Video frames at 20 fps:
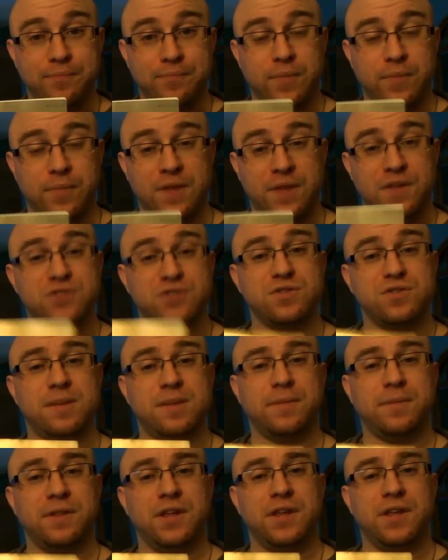And this was
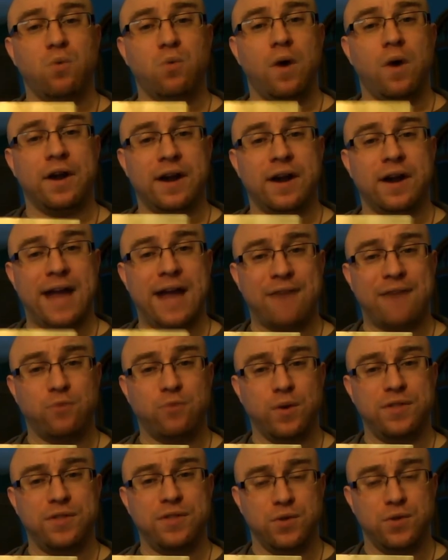something that you wanted to have
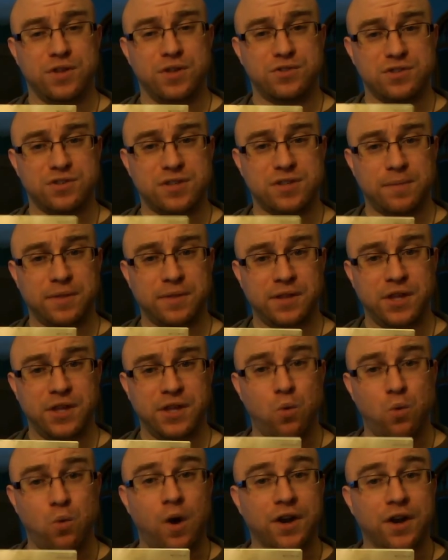with you. This was something that
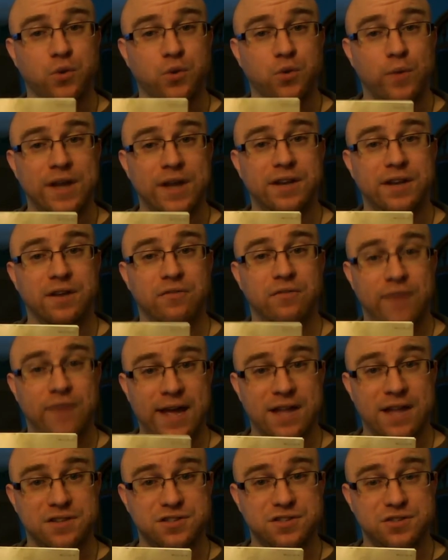you wanted to read in
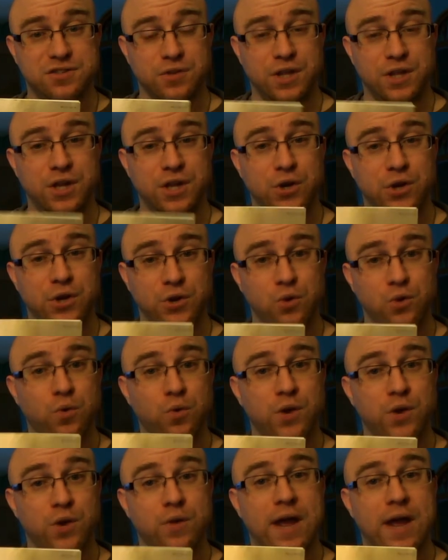advance so that you knew
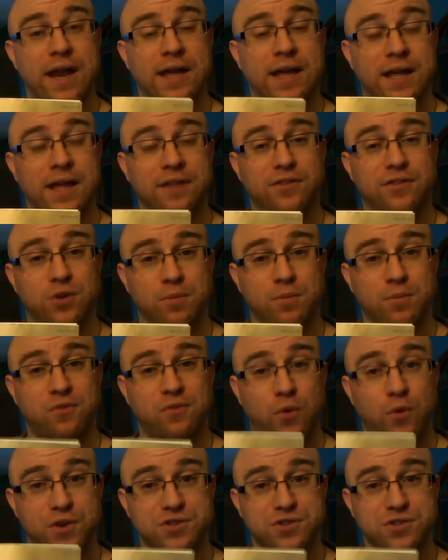what you were getting into
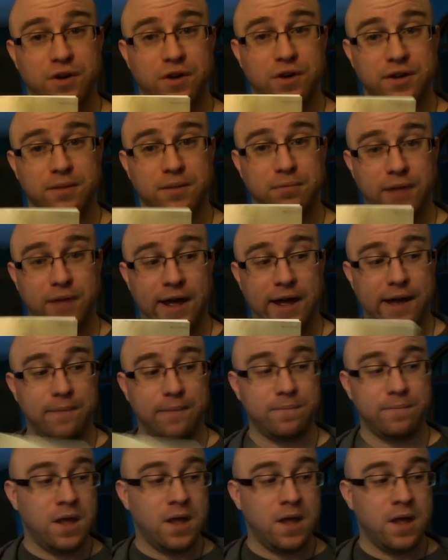before you started to play.